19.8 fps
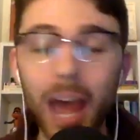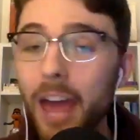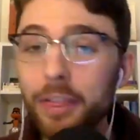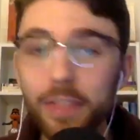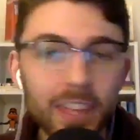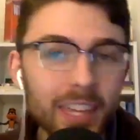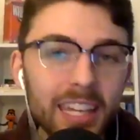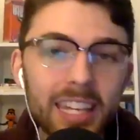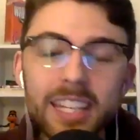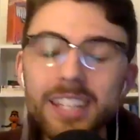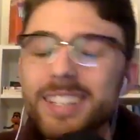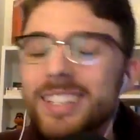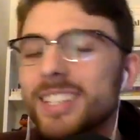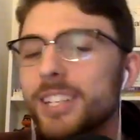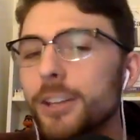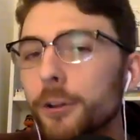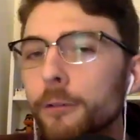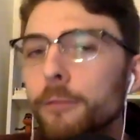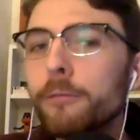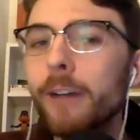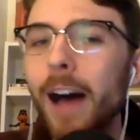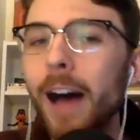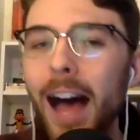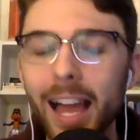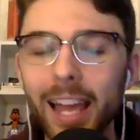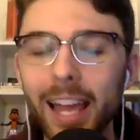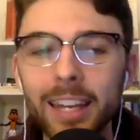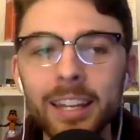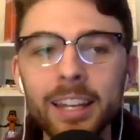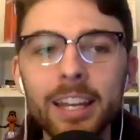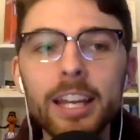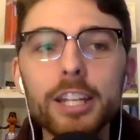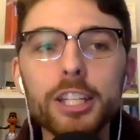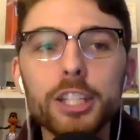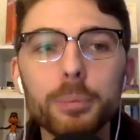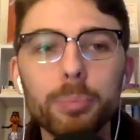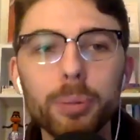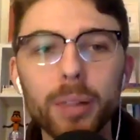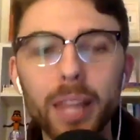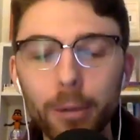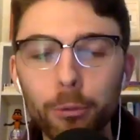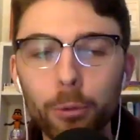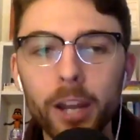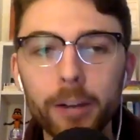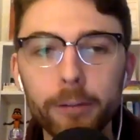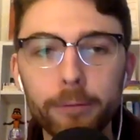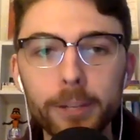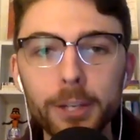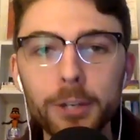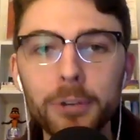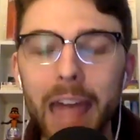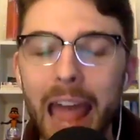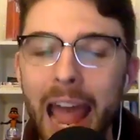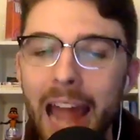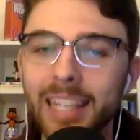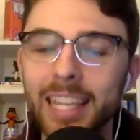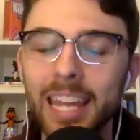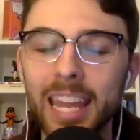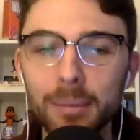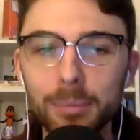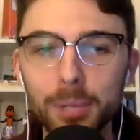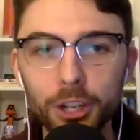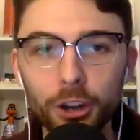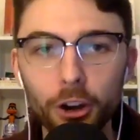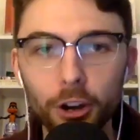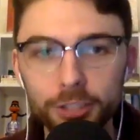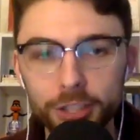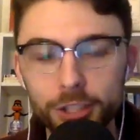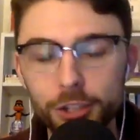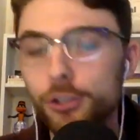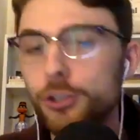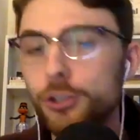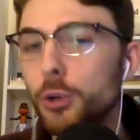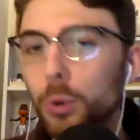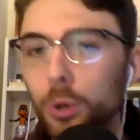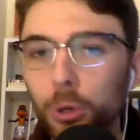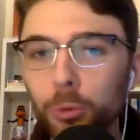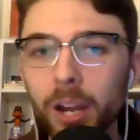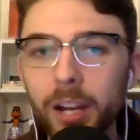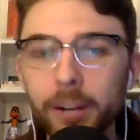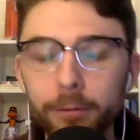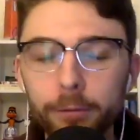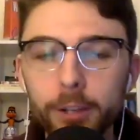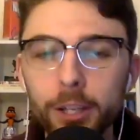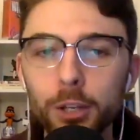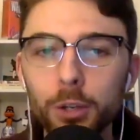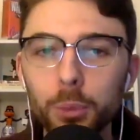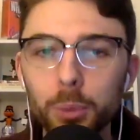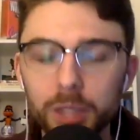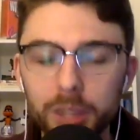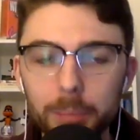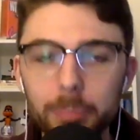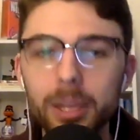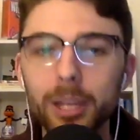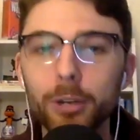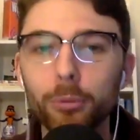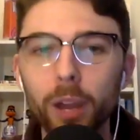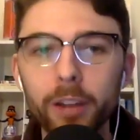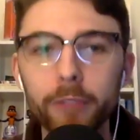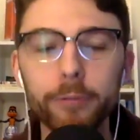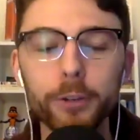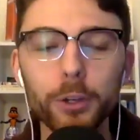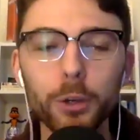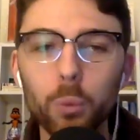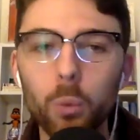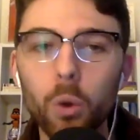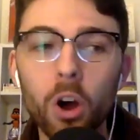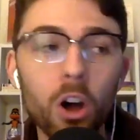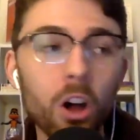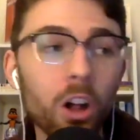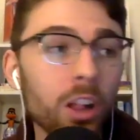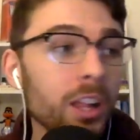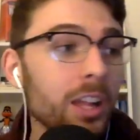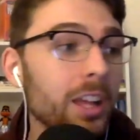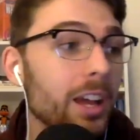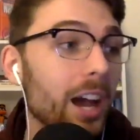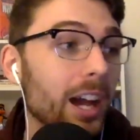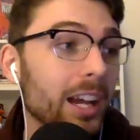I think he's still fine to play right field at Camden Yards, the shorter right field with the big right field wall.